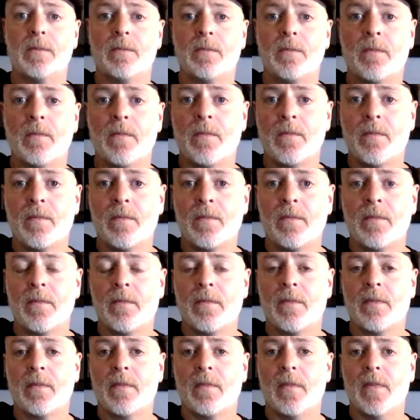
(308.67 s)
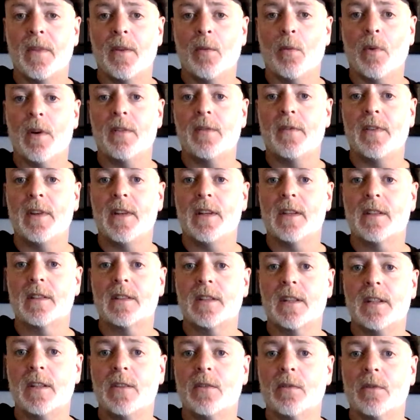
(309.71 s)
the one finger
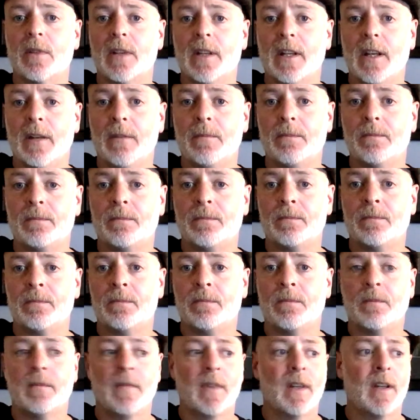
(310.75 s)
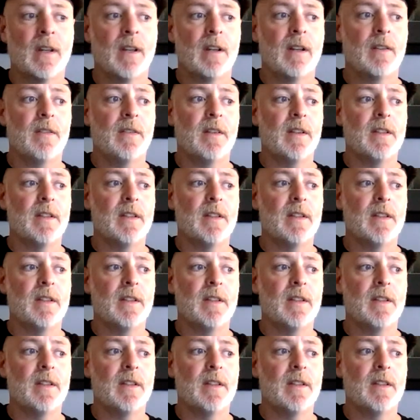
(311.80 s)
C chord again,